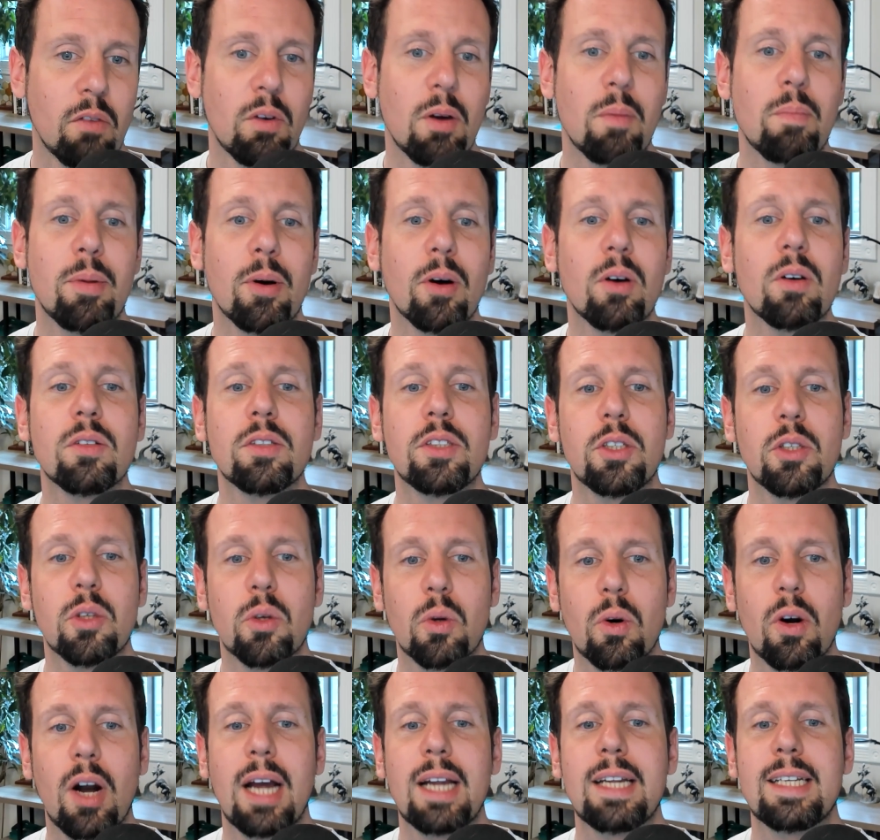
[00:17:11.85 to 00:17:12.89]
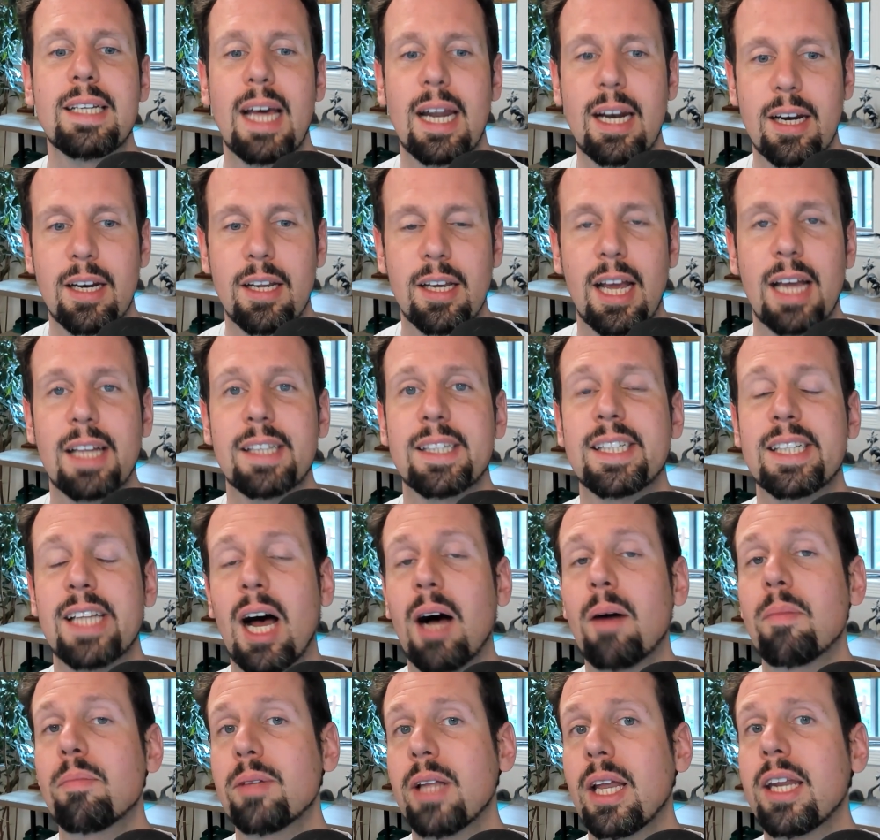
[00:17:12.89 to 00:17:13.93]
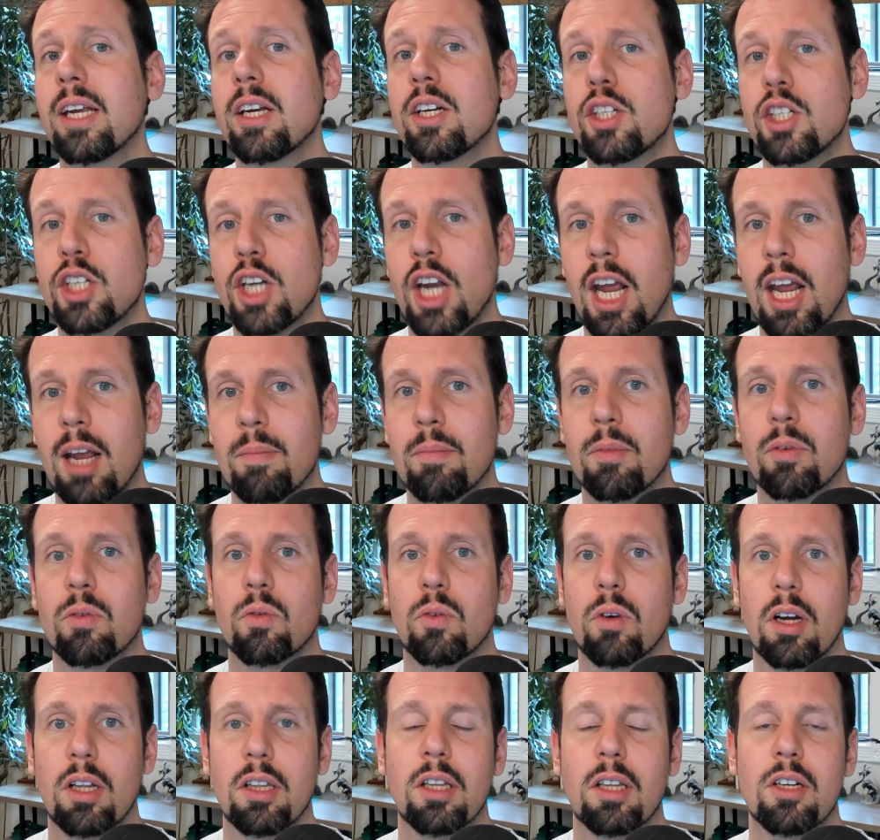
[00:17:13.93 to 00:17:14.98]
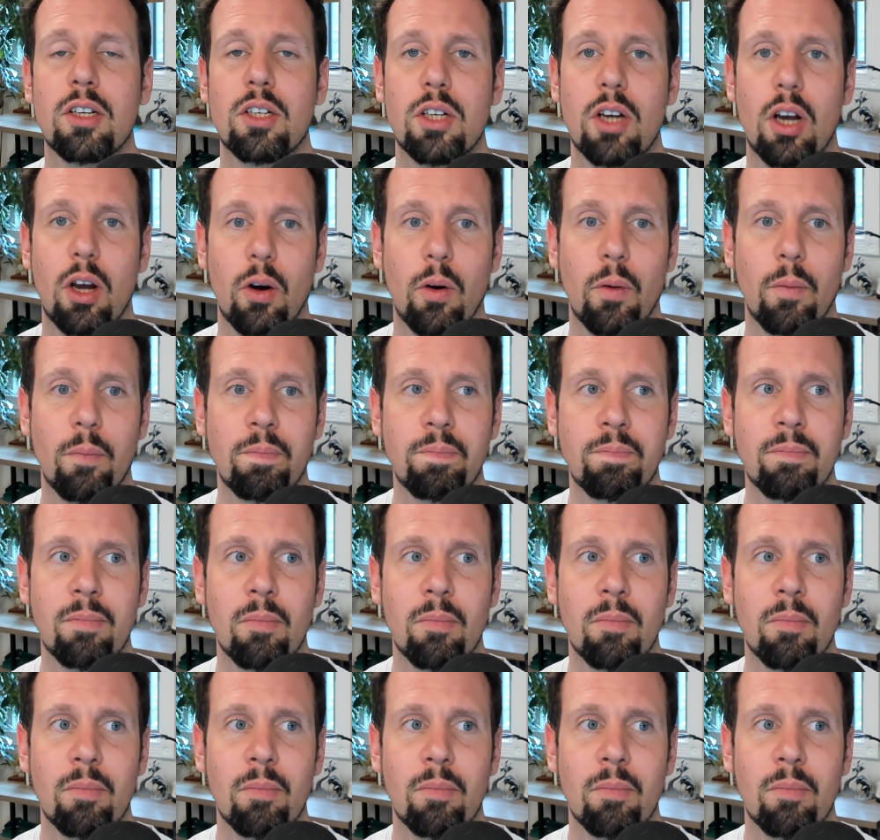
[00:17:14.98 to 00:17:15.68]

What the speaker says: Rebuild your identity and stop letting shame run the show.